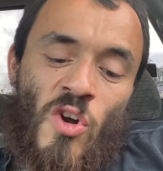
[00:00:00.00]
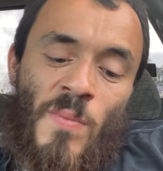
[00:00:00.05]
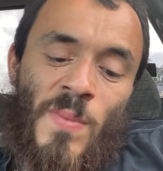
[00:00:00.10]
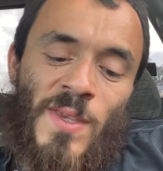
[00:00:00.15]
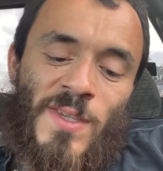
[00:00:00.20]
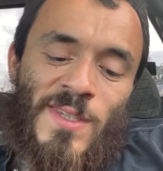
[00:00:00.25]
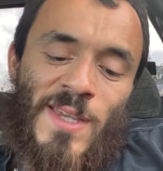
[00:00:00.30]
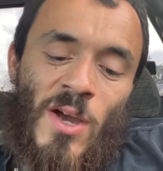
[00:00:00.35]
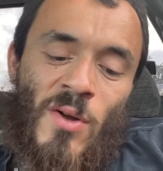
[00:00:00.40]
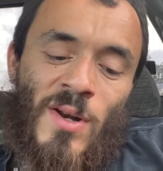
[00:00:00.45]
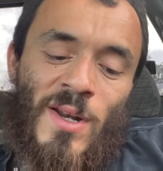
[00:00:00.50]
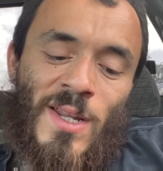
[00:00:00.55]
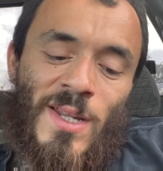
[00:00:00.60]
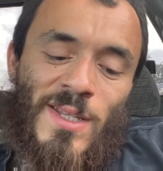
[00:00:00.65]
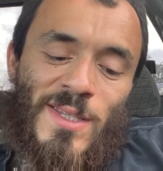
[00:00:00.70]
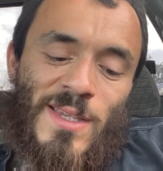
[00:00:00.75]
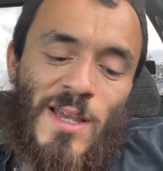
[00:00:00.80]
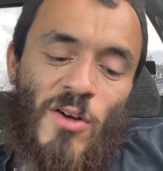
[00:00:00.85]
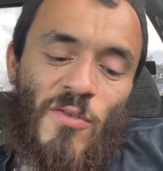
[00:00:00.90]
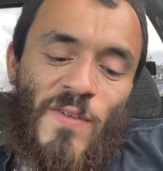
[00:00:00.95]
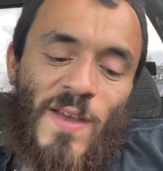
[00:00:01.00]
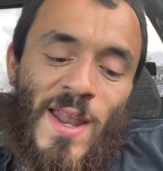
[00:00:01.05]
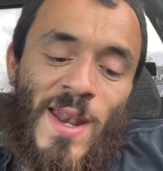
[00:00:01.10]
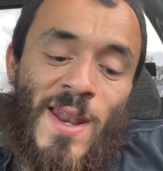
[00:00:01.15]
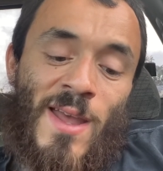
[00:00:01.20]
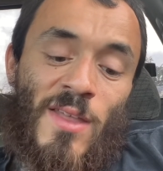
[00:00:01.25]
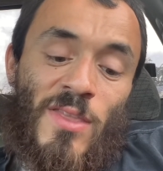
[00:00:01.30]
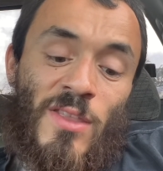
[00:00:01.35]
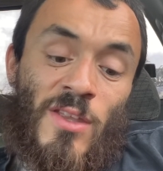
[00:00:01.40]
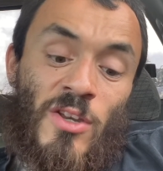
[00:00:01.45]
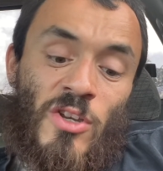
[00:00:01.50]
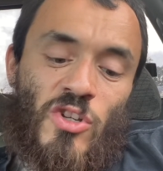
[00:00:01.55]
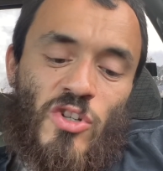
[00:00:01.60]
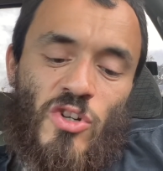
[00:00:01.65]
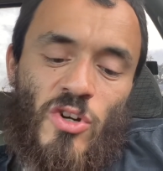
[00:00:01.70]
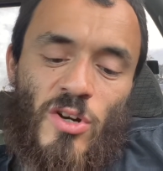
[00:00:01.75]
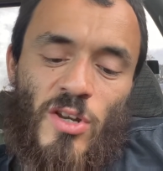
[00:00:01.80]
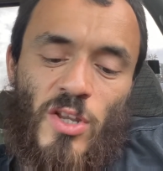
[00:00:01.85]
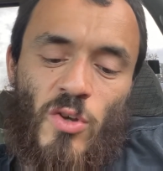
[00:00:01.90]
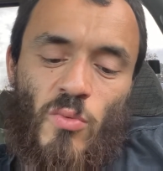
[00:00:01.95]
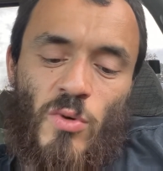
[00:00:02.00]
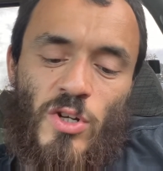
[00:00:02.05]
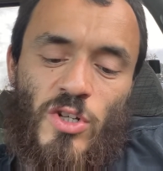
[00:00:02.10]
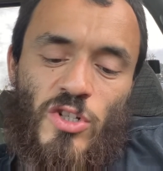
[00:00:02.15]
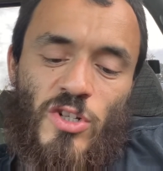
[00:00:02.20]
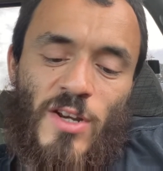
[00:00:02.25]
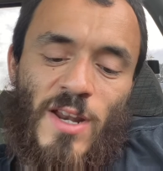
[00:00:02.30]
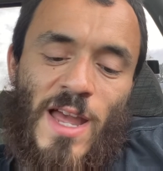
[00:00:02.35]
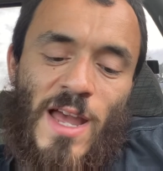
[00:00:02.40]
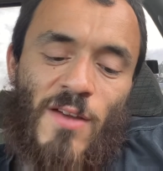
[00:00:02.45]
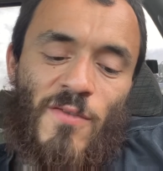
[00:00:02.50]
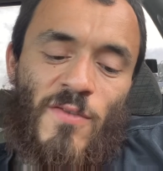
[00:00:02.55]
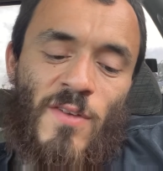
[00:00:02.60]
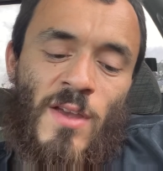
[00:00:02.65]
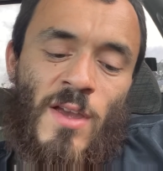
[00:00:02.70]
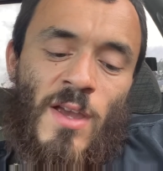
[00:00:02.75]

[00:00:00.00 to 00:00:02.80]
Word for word: the sound in itself had nothing, surely, which should have